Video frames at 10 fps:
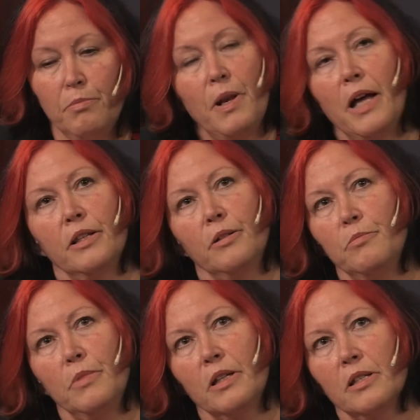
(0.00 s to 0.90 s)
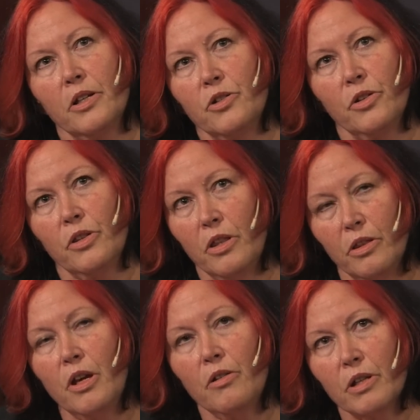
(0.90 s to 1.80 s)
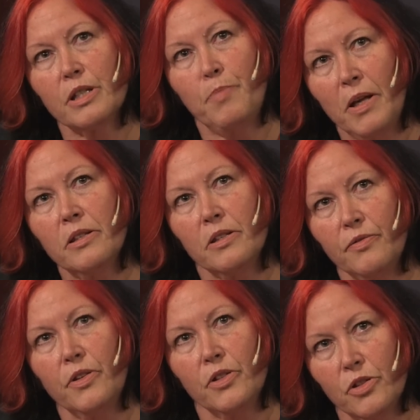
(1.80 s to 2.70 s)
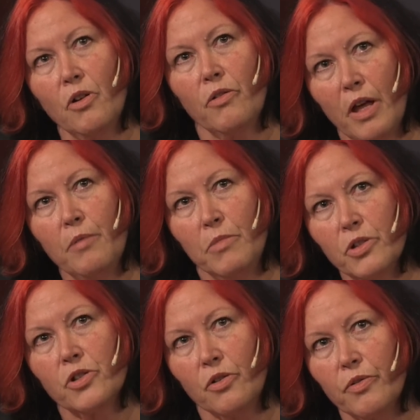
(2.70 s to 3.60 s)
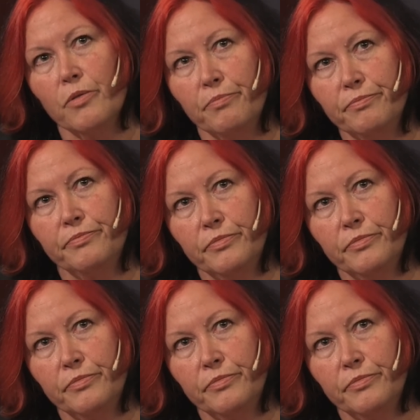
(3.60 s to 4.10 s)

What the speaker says: platinum, etc., they're expensive and there's not that much of them.